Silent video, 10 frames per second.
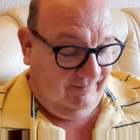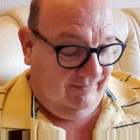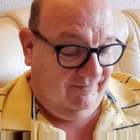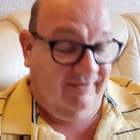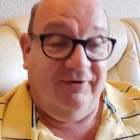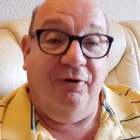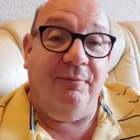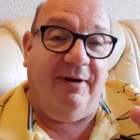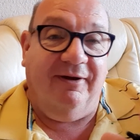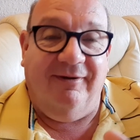is in your
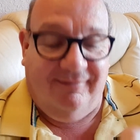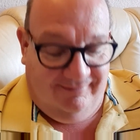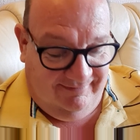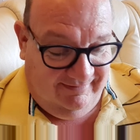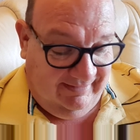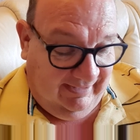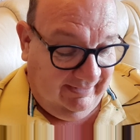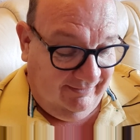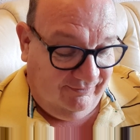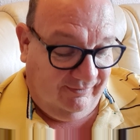mind
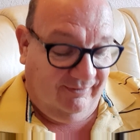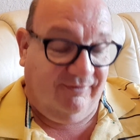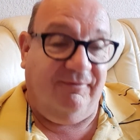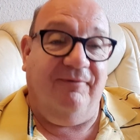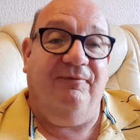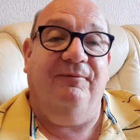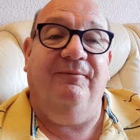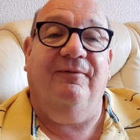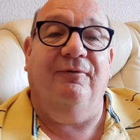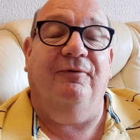today as, as you've
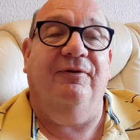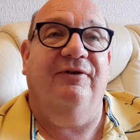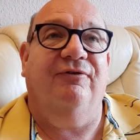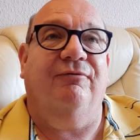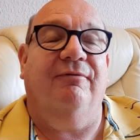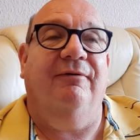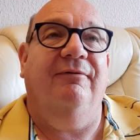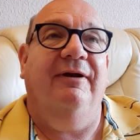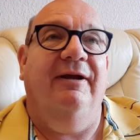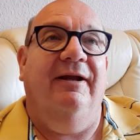thought this through,
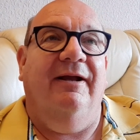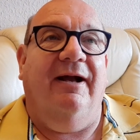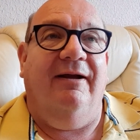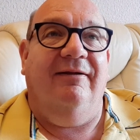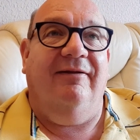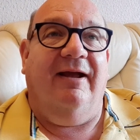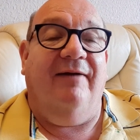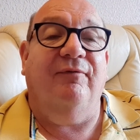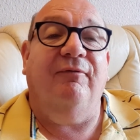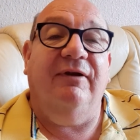
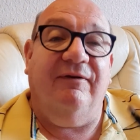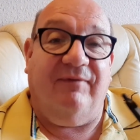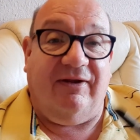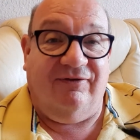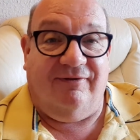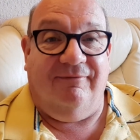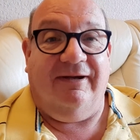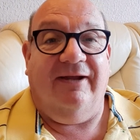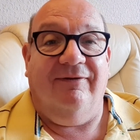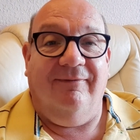have a read of Esther
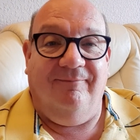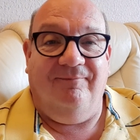again.